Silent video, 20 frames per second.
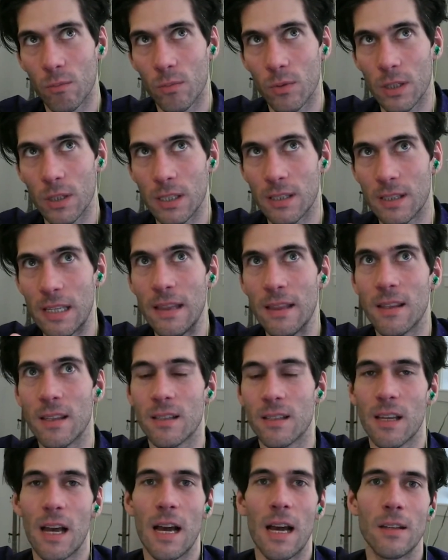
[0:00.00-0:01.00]

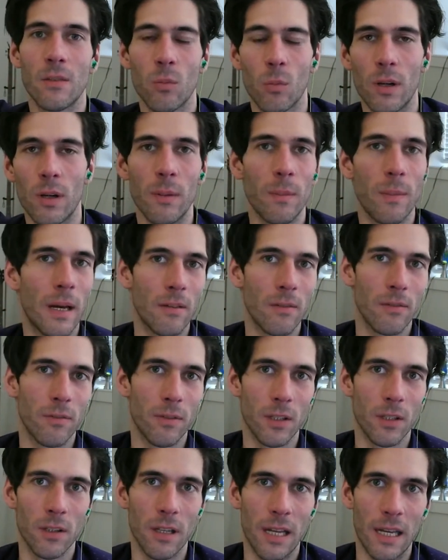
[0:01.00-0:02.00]
synthesize what it might
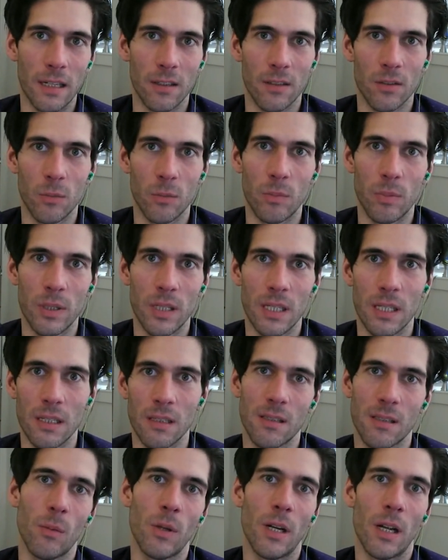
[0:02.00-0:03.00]
feel like to be
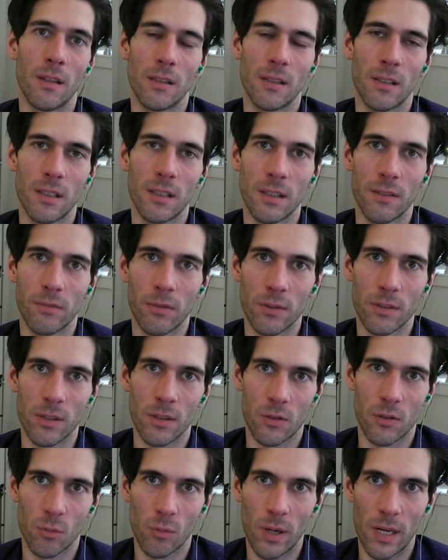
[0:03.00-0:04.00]
someone else in a different
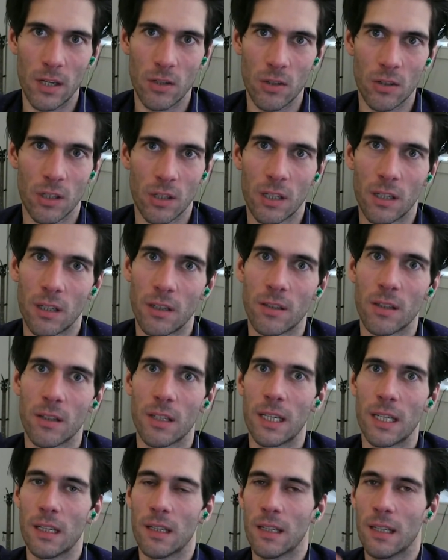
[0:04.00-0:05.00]
situation, to
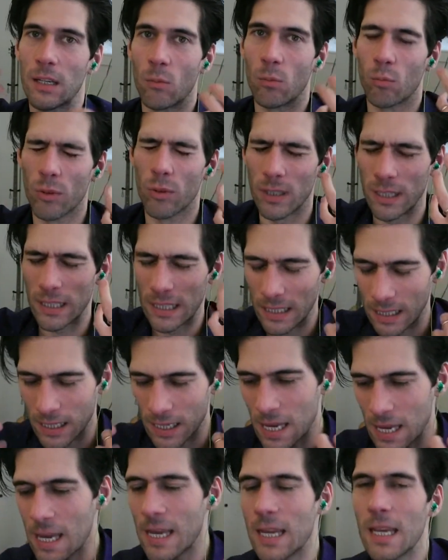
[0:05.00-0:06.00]
get like really
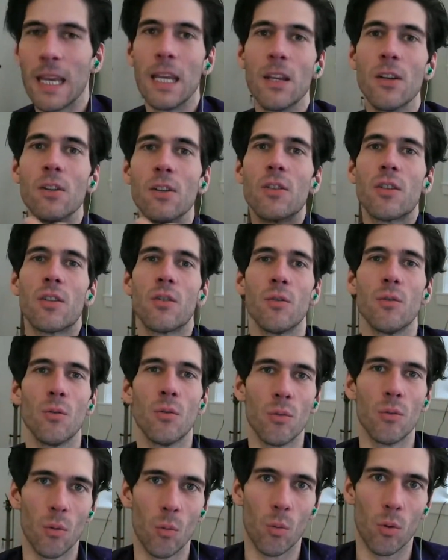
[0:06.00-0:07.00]

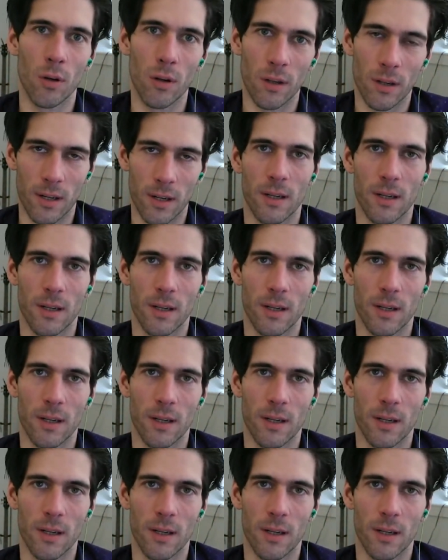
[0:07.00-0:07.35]
into the work